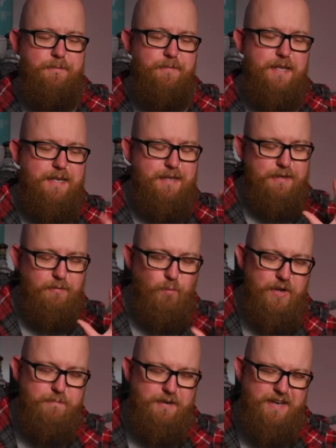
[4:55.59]
the
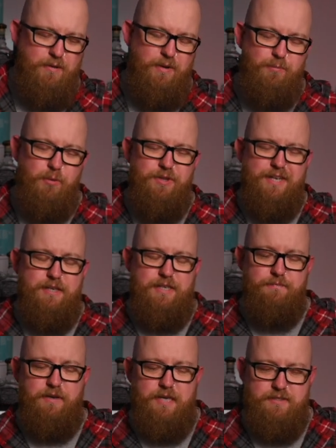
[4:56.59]
wheat beer, one thing I
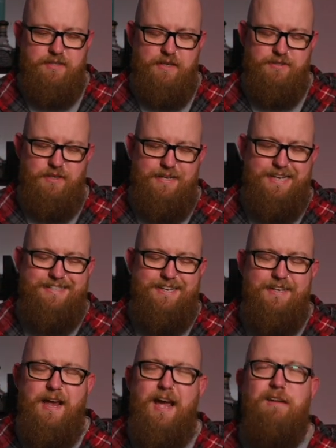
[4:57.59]
did forget to say is that it
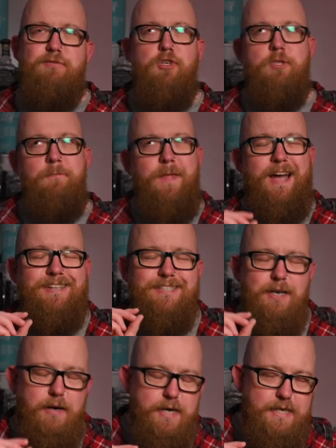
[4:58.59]
did have just a
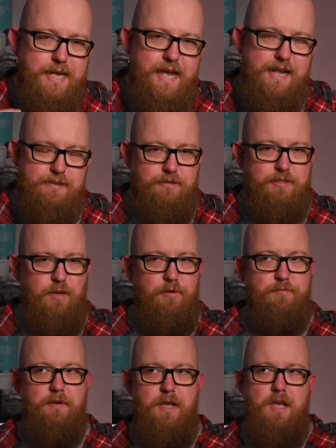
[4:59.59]
tiny hint
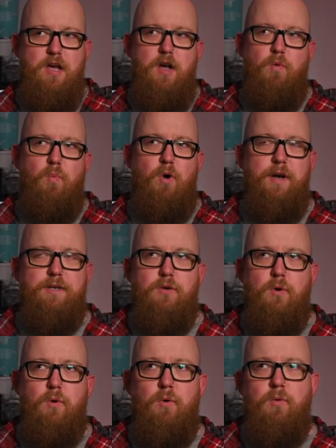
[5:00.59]
of what I'd
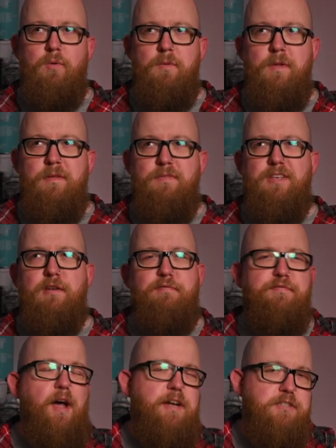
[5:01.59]
call the de
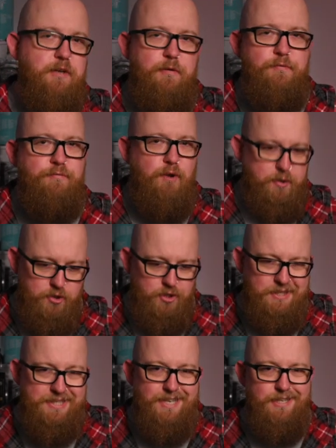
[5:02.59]
facto French
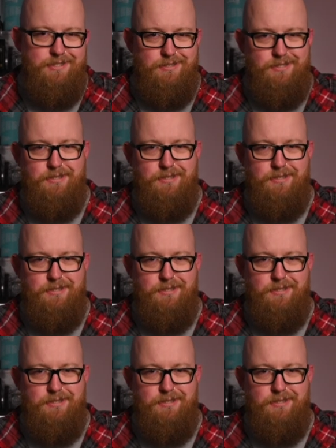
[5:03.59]
yeast